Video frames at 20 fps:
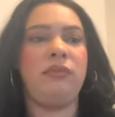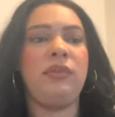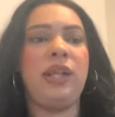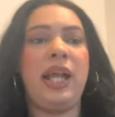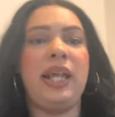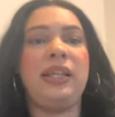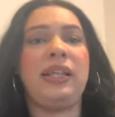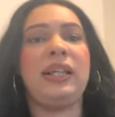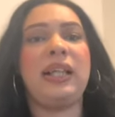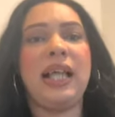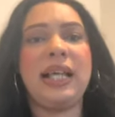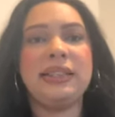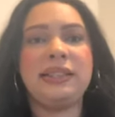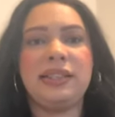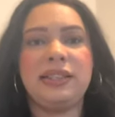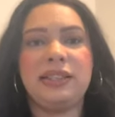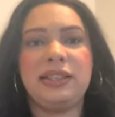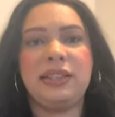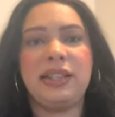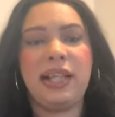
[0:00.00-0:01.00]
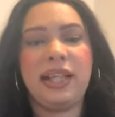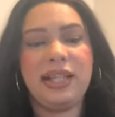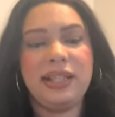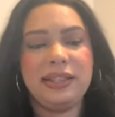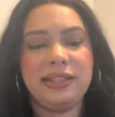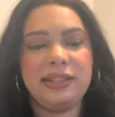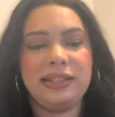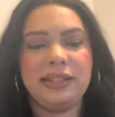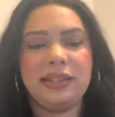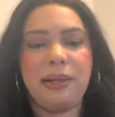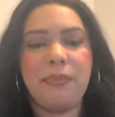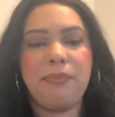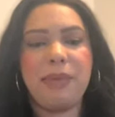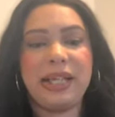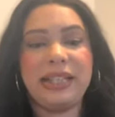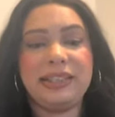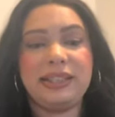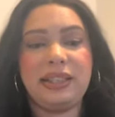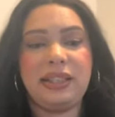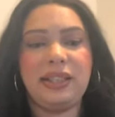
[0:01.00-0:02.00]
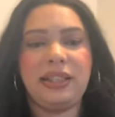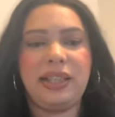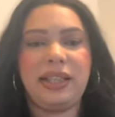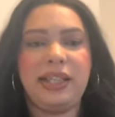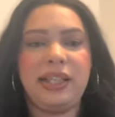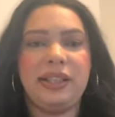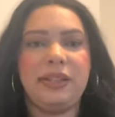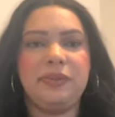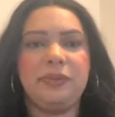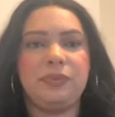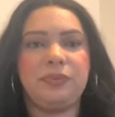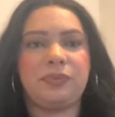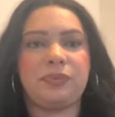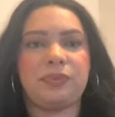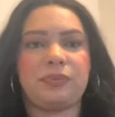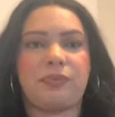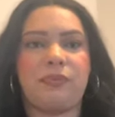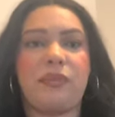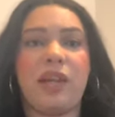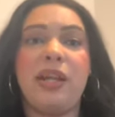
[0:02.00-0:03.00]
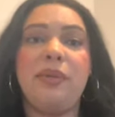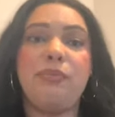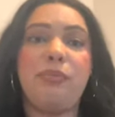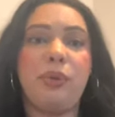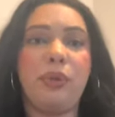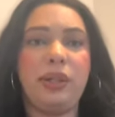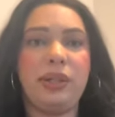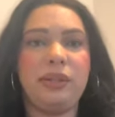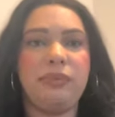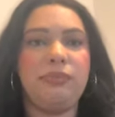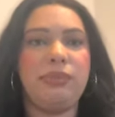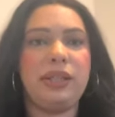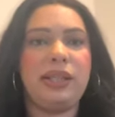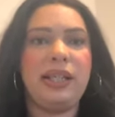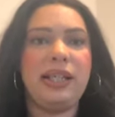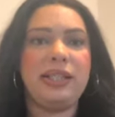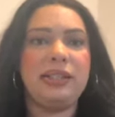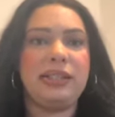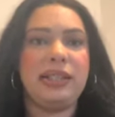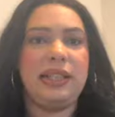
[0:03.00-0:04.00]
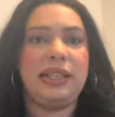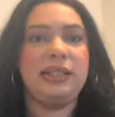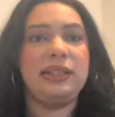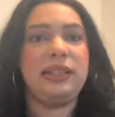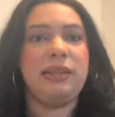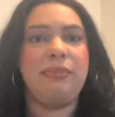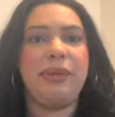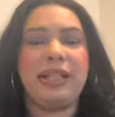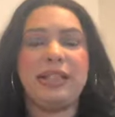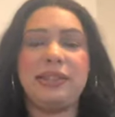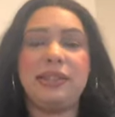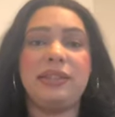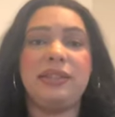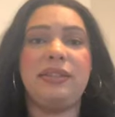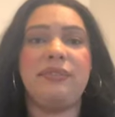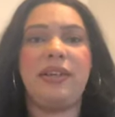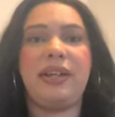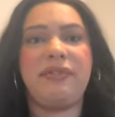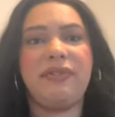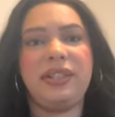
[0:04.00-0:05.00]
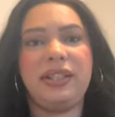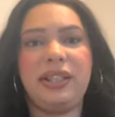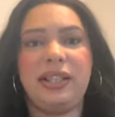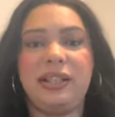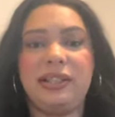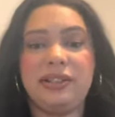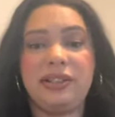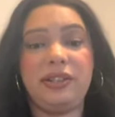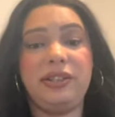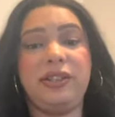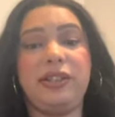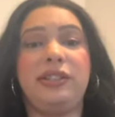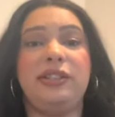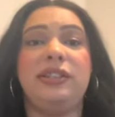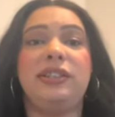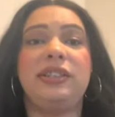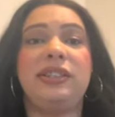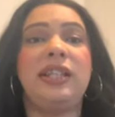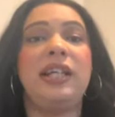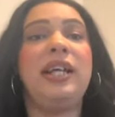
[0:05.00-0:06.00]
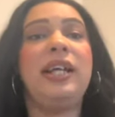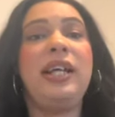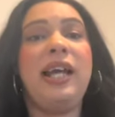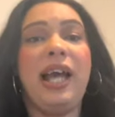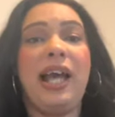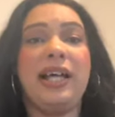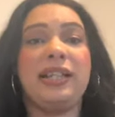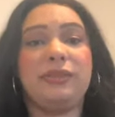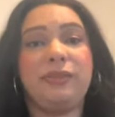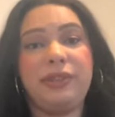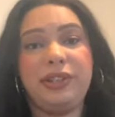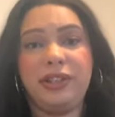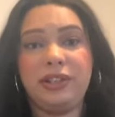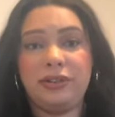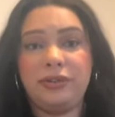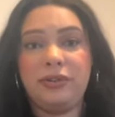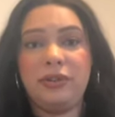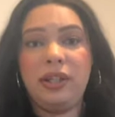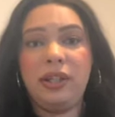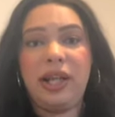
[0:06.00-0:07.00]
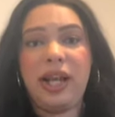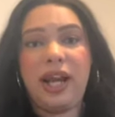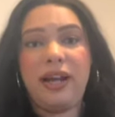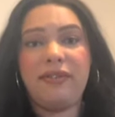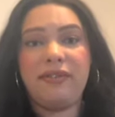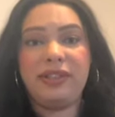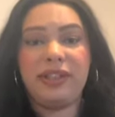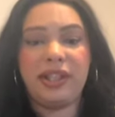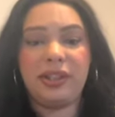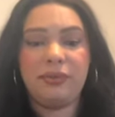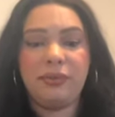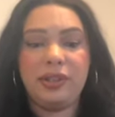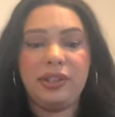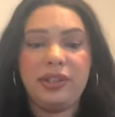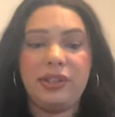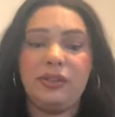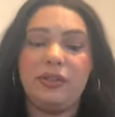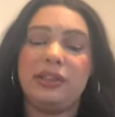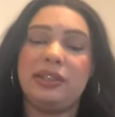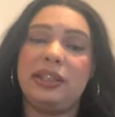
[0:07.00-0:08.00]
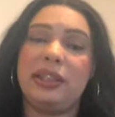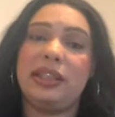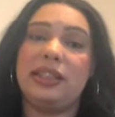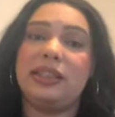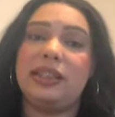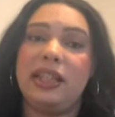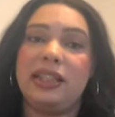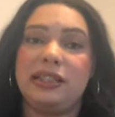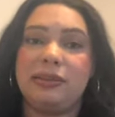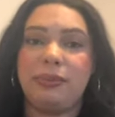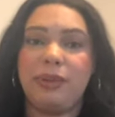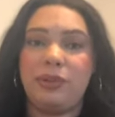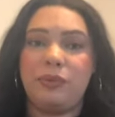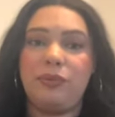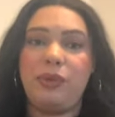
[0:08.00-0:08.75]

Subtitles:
And the class is basically important because it is the basis of everything as a nurse, as we do. Everything we do is an assessment.